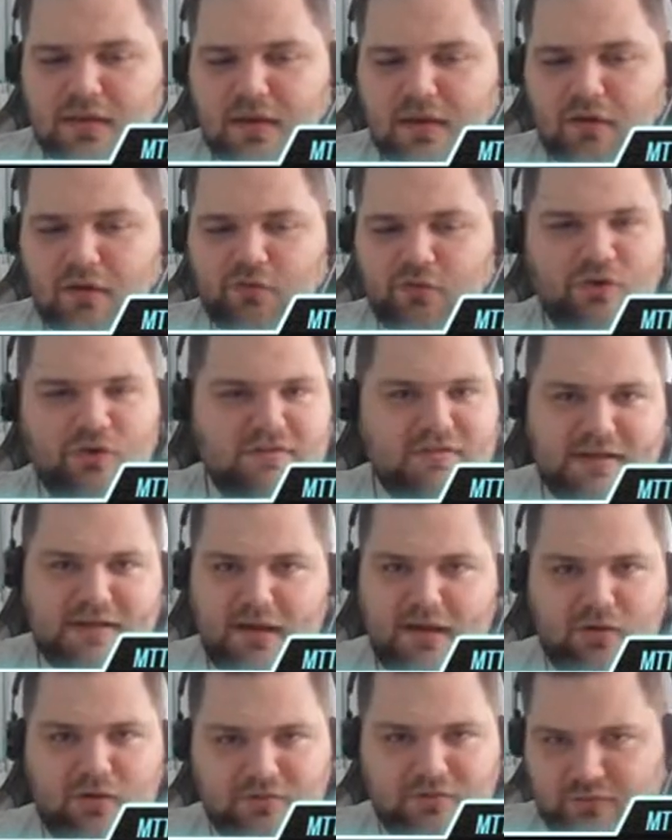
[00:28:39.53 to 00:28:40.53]
Of course, there
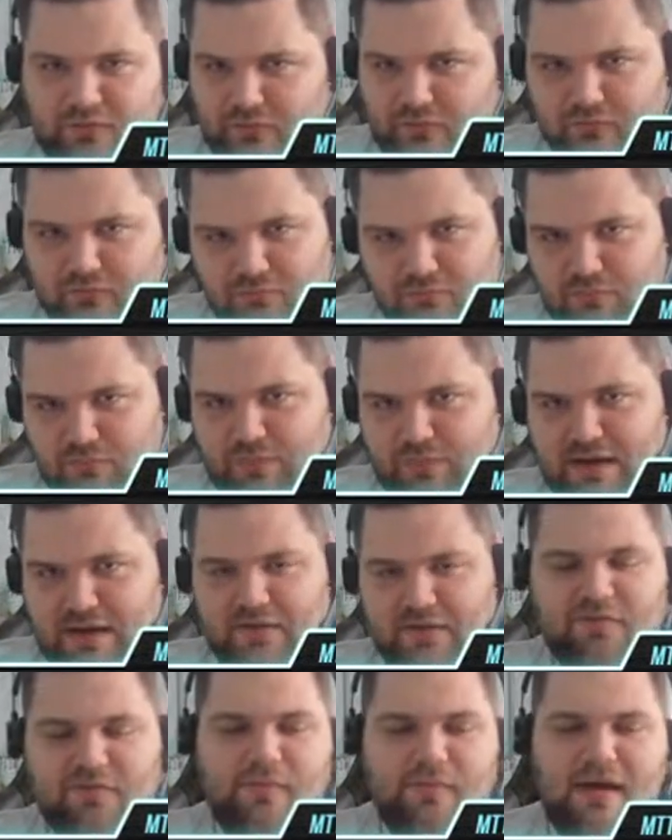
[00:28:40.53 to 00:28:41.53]
are also
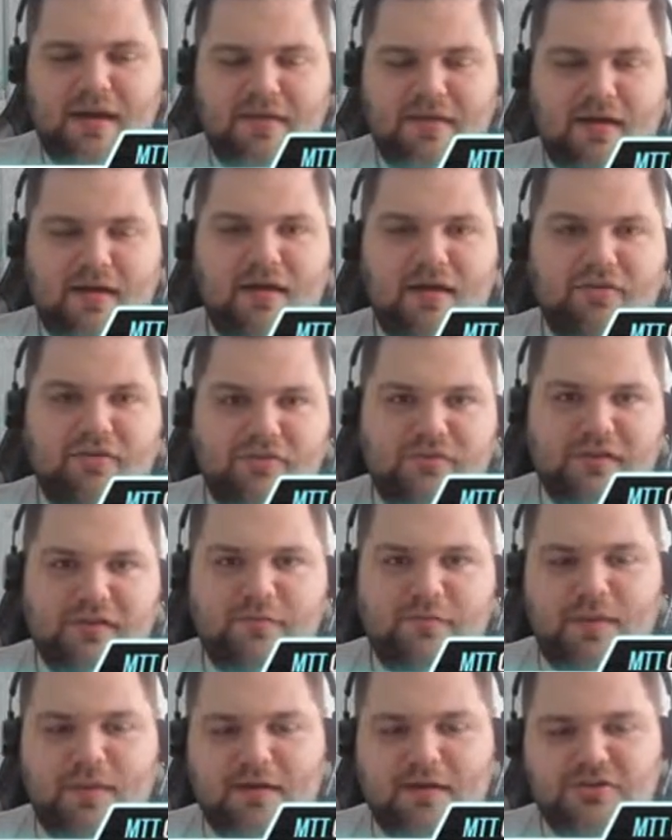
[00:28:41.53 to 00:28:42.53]
players from other
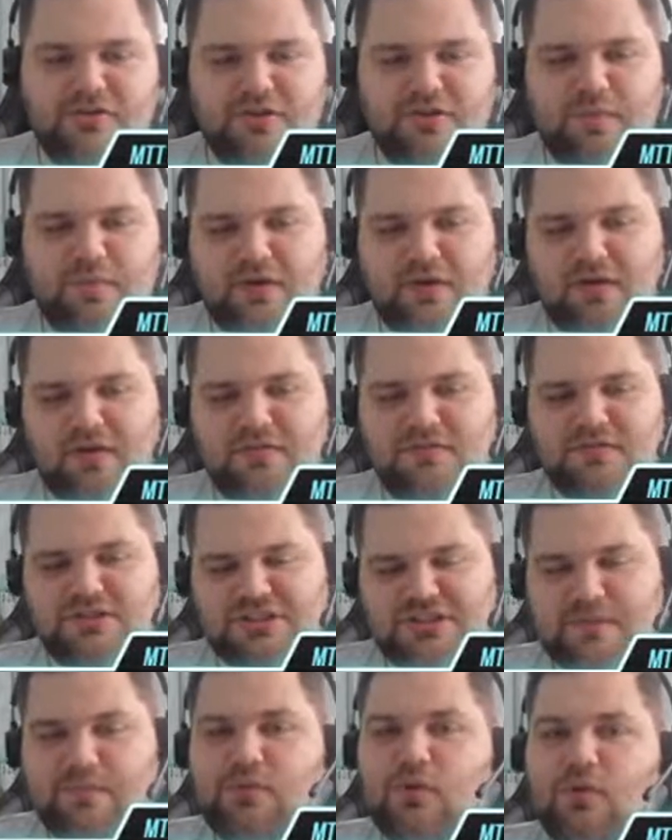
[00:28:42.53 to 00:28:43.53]
countries, but just because
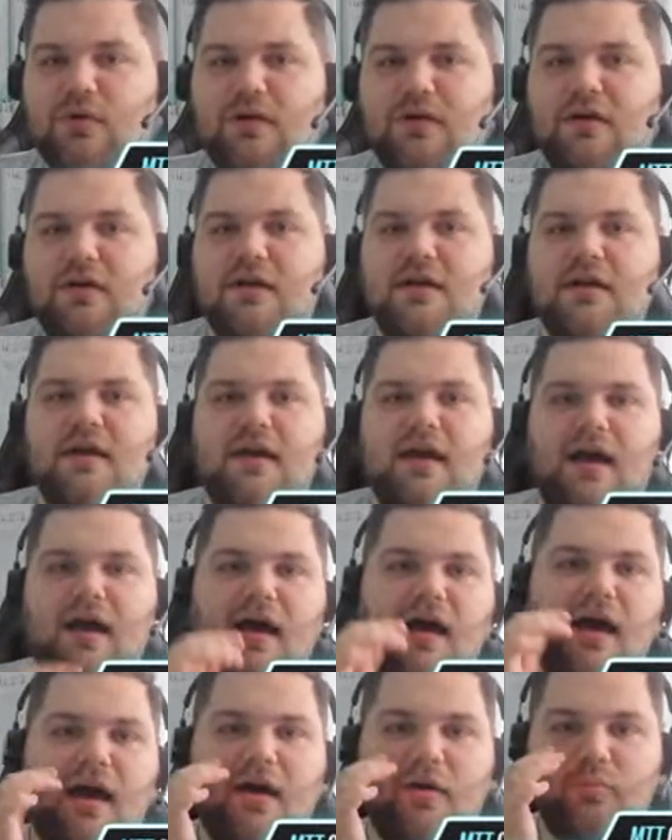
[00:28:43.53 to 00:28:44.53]
GG Poker,
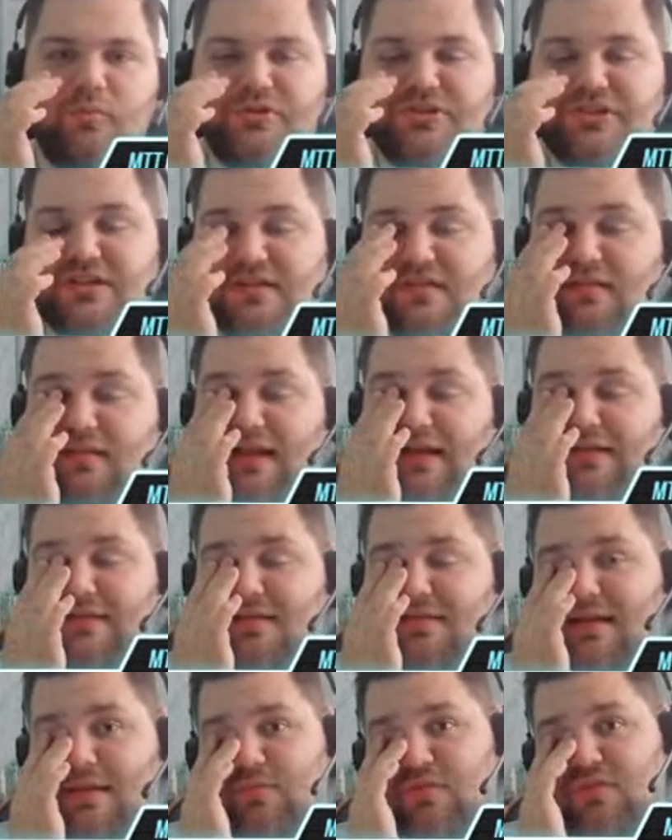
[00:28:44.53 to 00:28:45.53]
which is like the
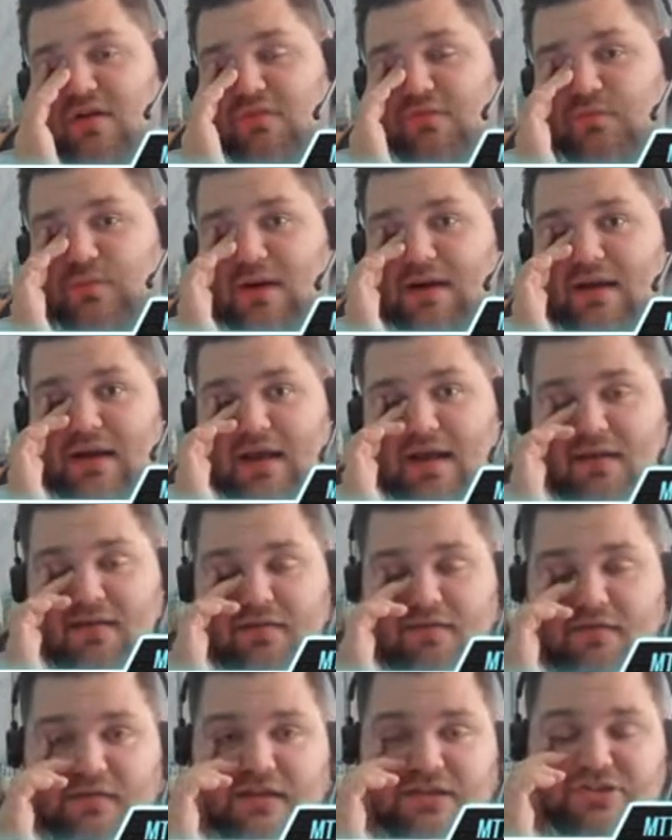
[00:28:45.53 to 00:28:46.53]
same software
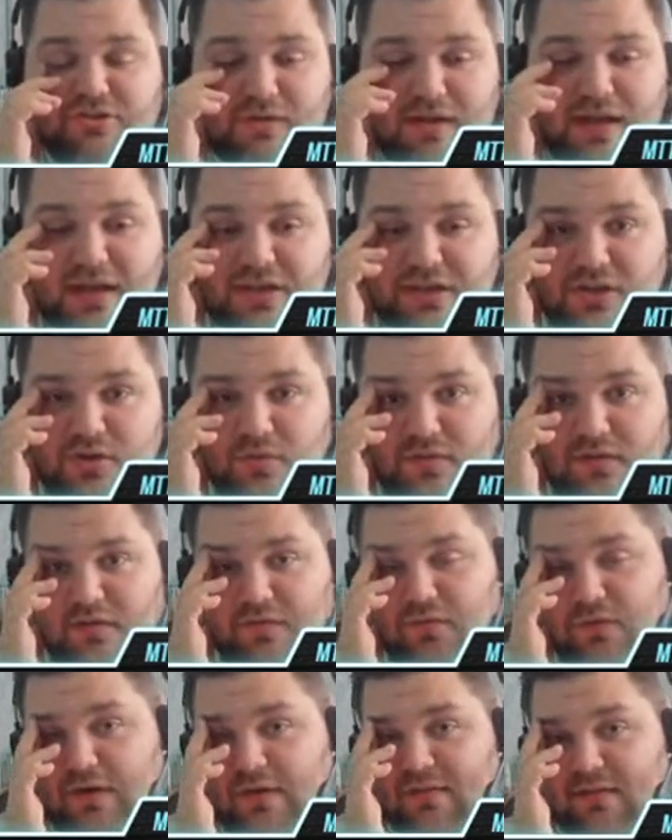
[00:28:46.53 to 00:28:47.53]
as Natural 8 uses,
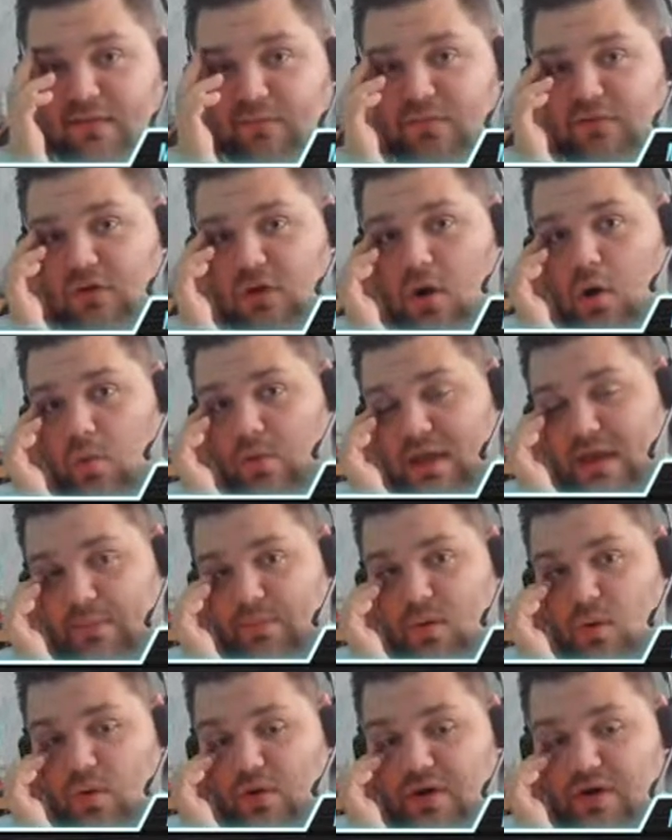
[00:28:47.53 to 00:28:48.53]
for example, or OK
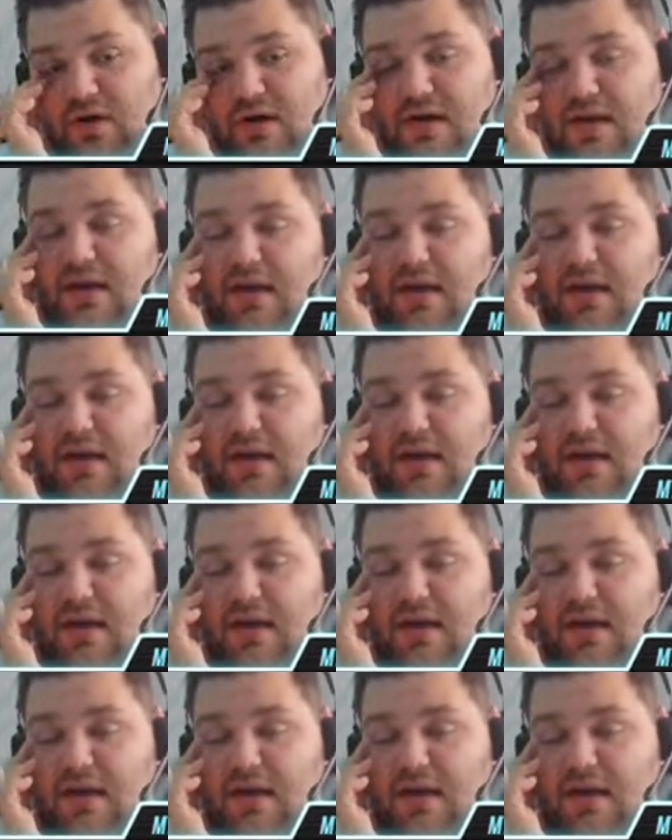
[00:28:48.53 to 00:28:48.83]
Poker,